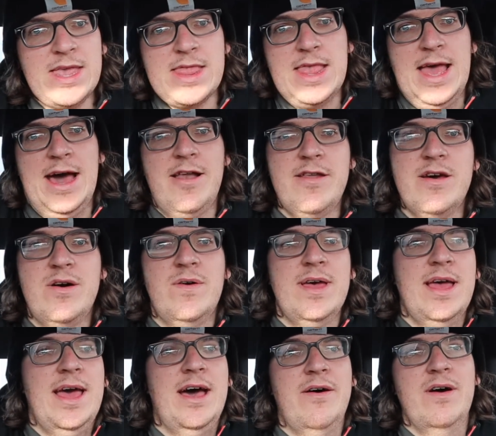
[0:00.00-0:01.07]
I don't know
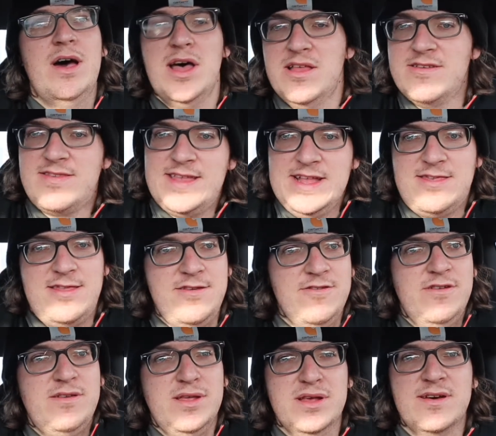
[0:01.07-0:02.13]
how other states do
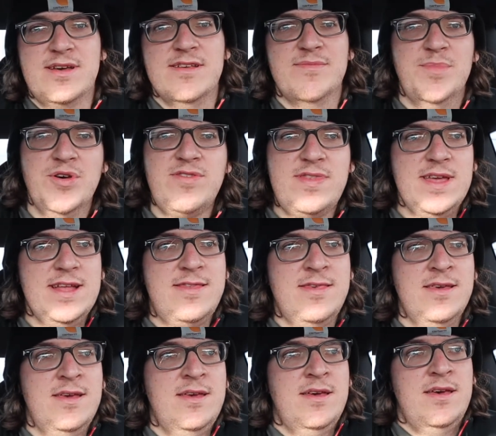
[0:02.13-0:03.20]
it, you know, because most states,
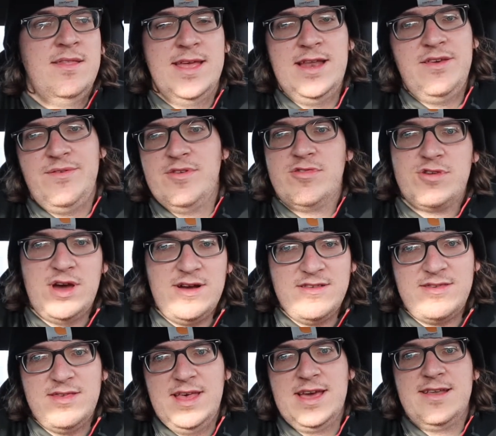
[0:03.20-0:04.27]
they don't even
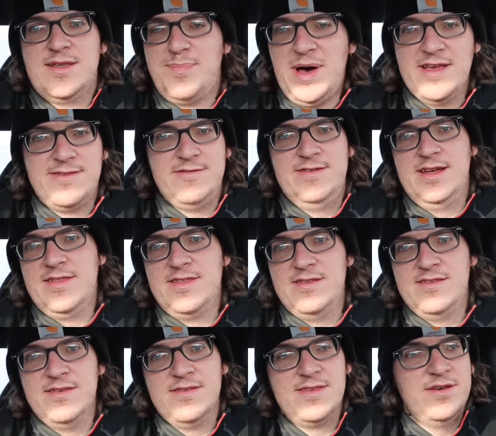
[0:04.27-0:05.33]
charge like a deposit or
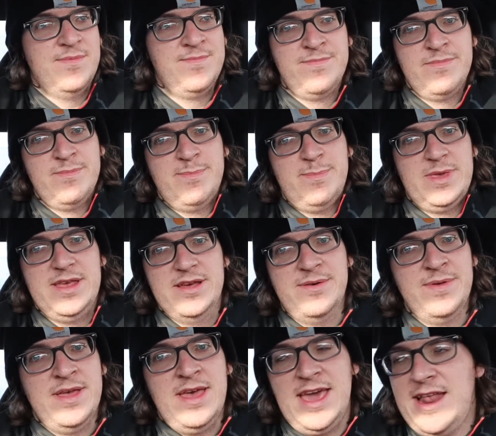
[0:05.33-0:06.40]
nothing. So, you
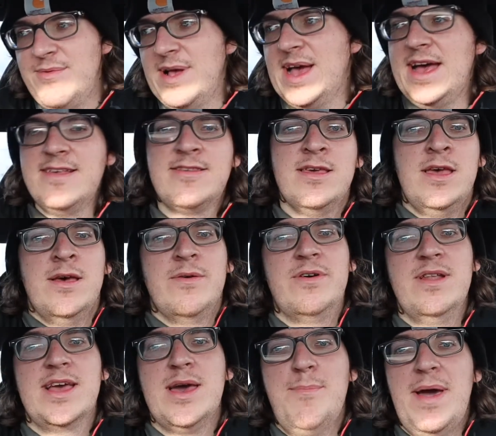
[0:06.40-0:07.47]
know. Anyway, guys, we're
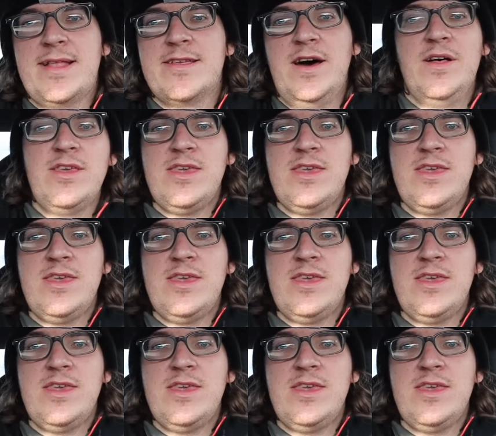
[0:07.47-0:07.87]
going to come back to all of